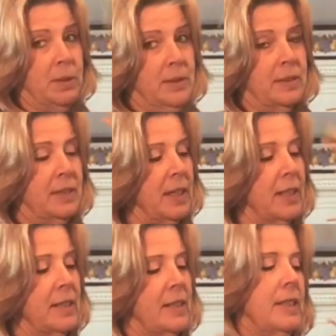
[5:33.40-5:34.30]
that
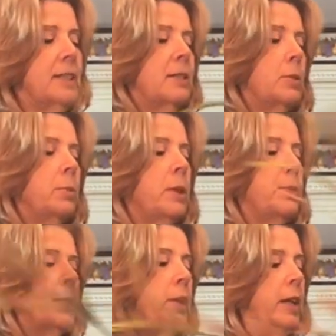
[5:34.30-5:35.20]
it's gonna be
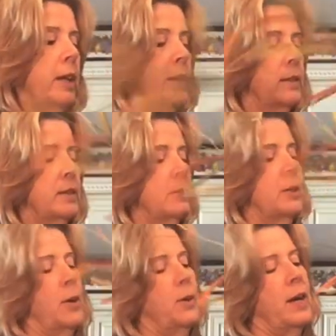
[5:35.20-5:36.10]
pretty. No,
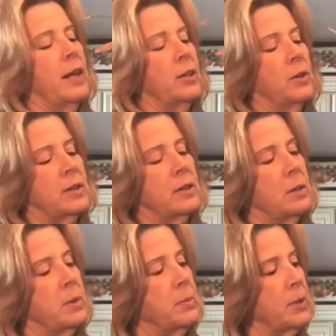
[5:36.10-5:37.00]
I know it's gonna
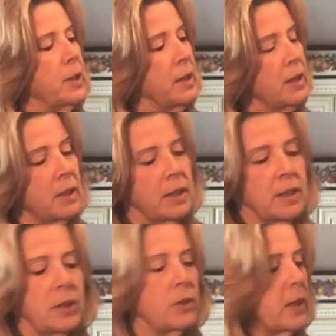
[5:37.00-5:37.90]
be pretty.
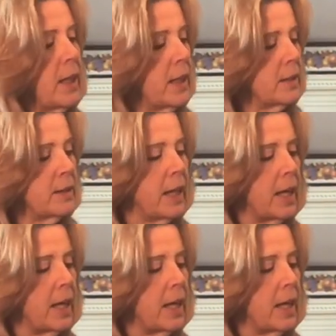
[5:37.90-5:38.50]
It can't not